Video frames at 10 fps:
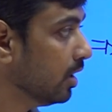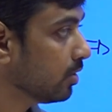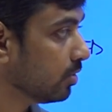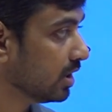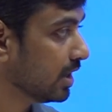
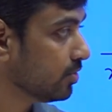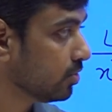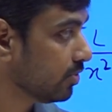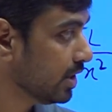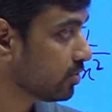So the
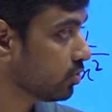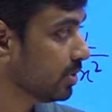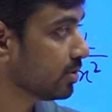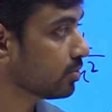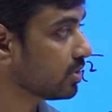ratio of a is to b
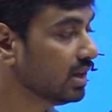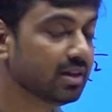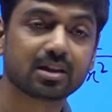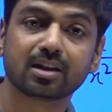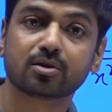is to c
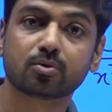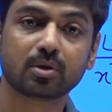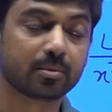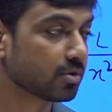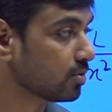is n is to
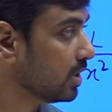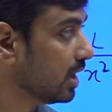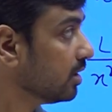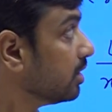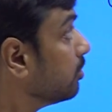m is to
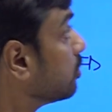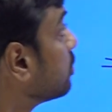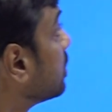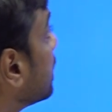l. Move to the